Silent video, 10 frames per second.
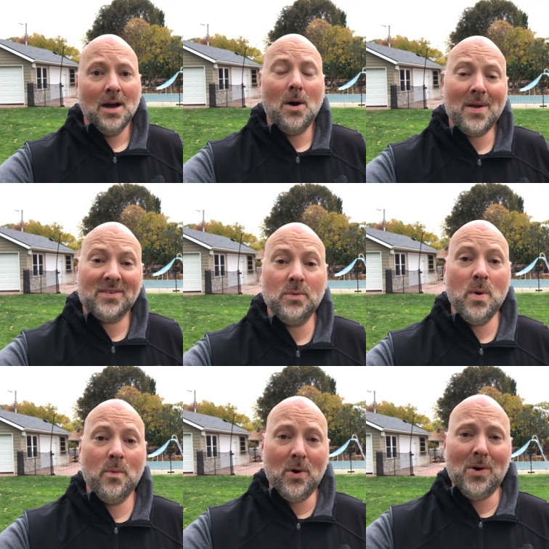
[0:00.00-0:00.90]
Okay, so
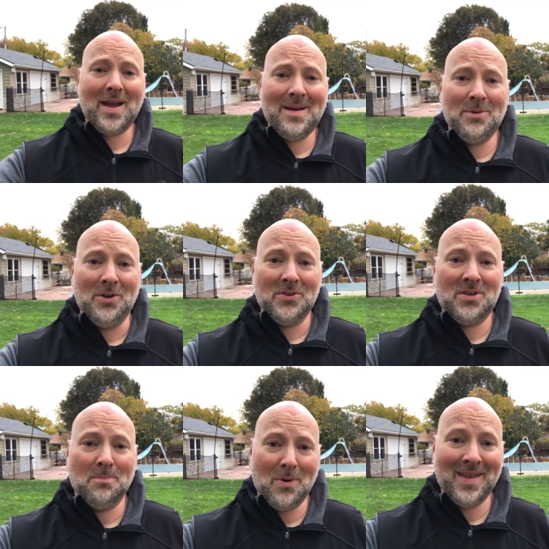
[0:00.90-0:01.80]
we were able
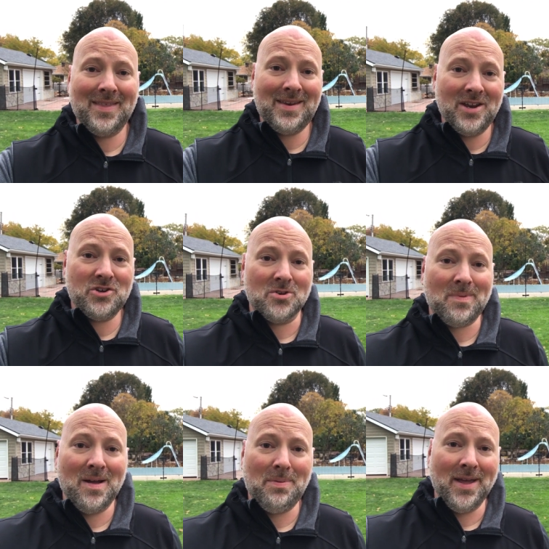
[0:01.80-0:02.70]
to break the denture
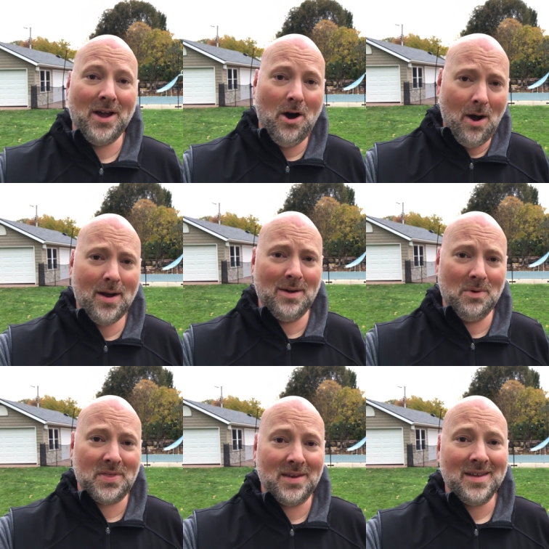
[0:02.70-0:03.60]
by playing hockey
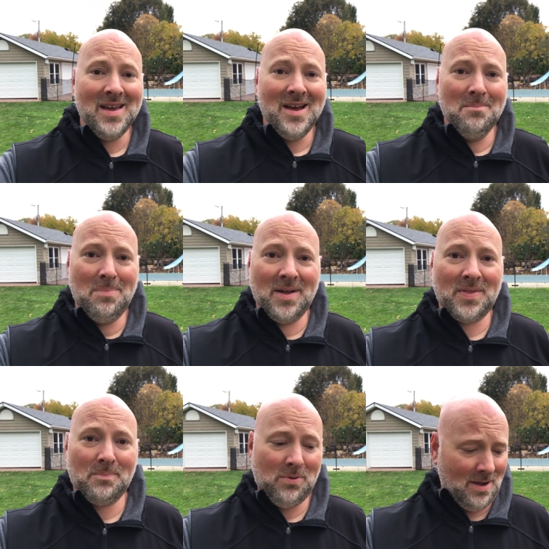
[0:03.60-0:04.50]
with it,
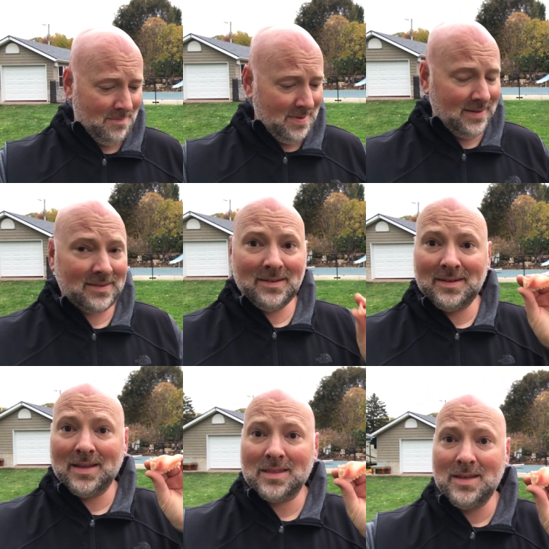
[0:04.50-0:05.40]
but the problem is
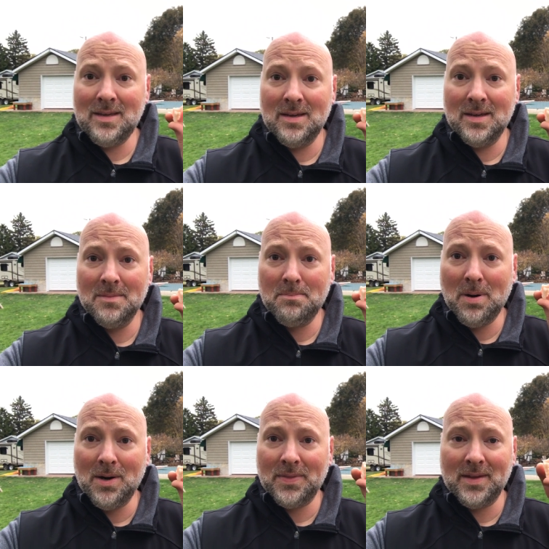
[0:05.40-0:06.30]
that the
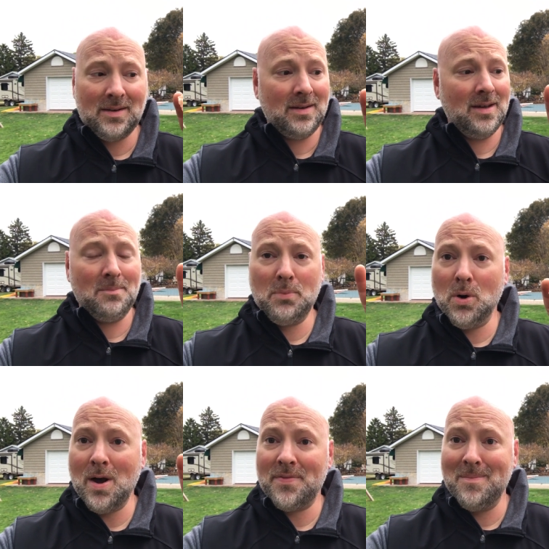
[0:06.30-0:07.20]
part that
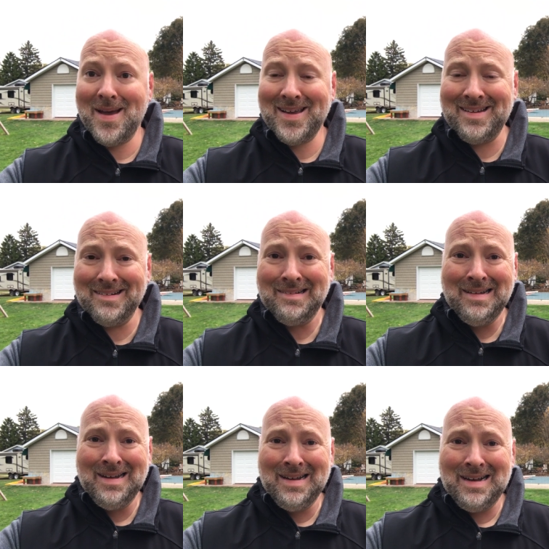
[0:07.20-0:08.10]
broke off the back here,
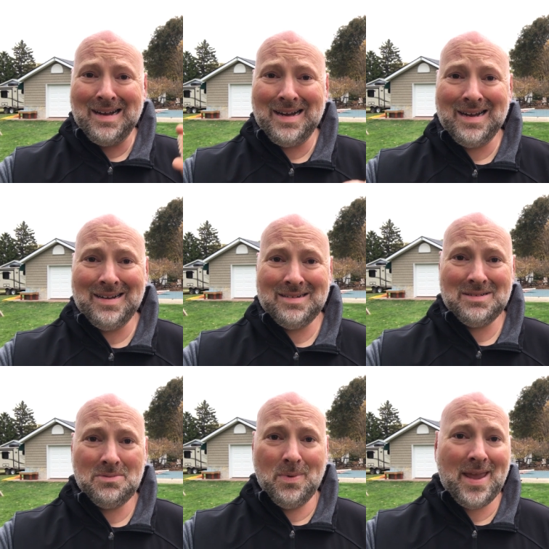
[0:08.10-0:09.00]

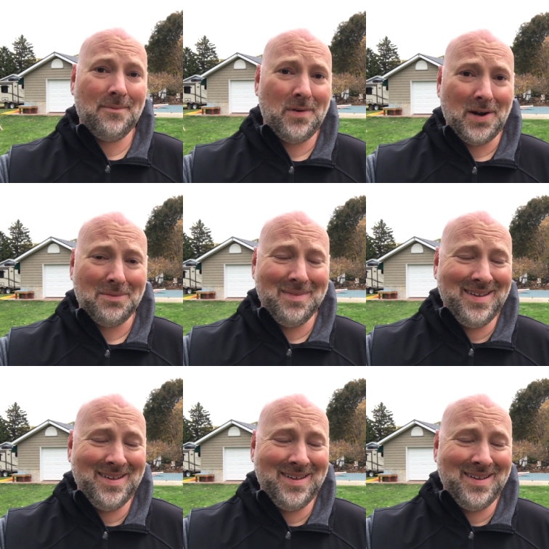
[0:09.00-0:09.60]
we can't find.